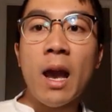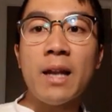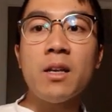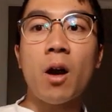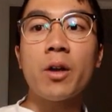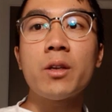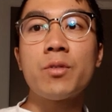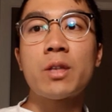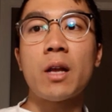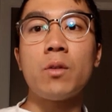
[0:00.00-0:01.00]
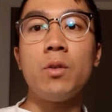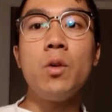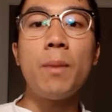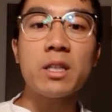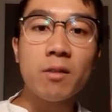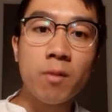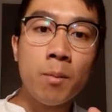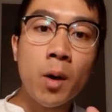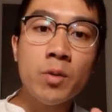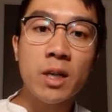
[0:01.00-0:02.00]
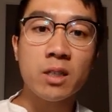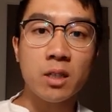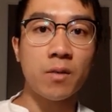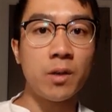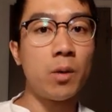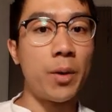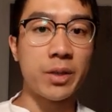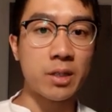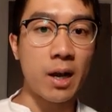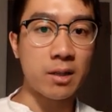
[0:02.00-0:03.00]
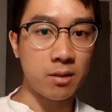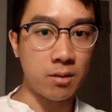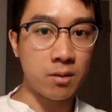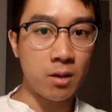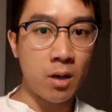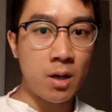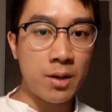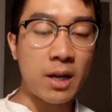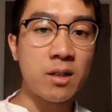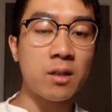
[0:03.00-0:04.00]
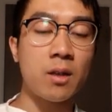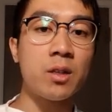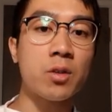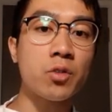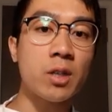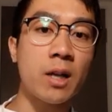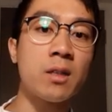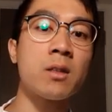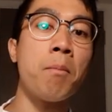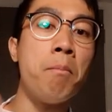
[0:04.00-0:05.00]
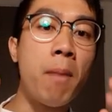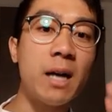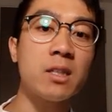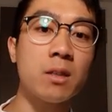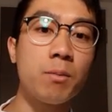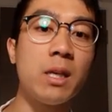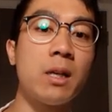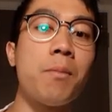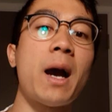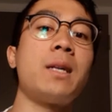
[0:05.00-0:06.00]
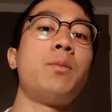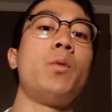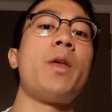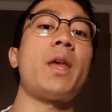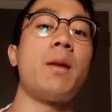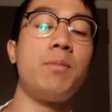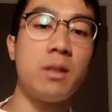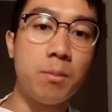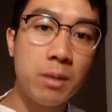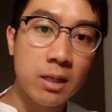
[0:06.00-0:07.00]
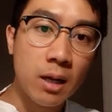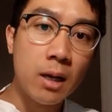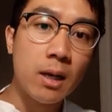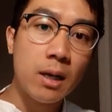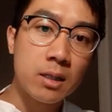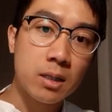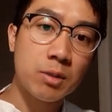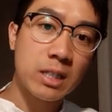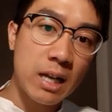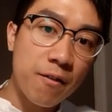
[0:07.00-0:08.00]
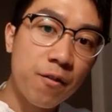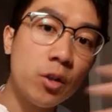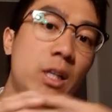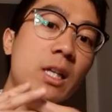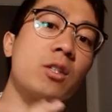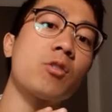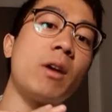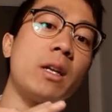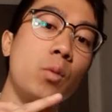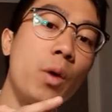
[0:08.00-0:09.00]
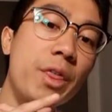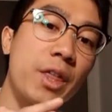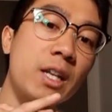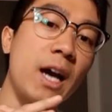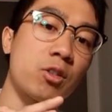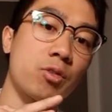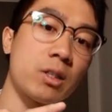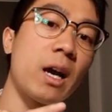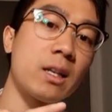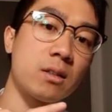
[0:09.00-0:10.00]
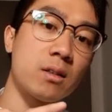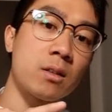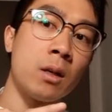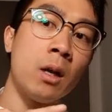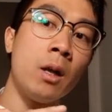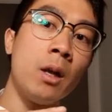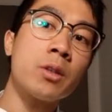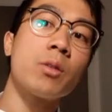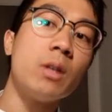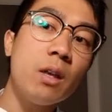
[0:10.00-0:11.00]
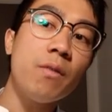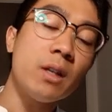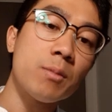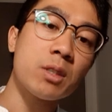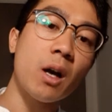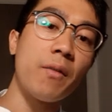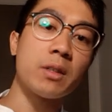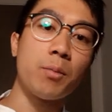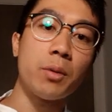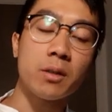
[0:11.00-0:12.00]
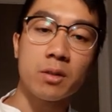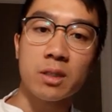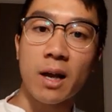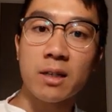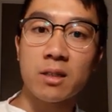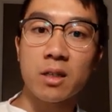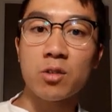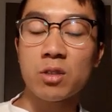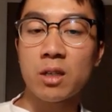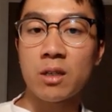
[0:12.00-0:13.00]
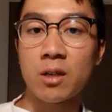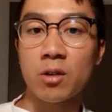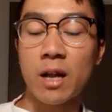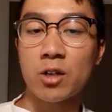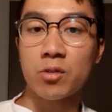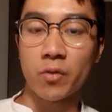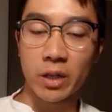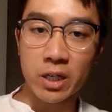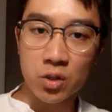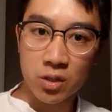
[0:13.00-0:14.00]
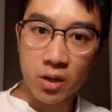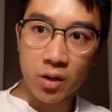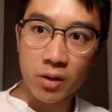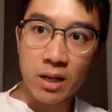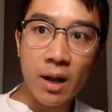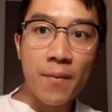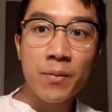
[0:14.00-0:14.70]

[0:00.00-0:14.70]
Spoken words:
And he argues that you must have a monistic view about the sciences. That is, the social sciences must be compatible with and be, in some sense, fully integrated with the natural sciences. So even himself, as a political scientist interested in international relations theory,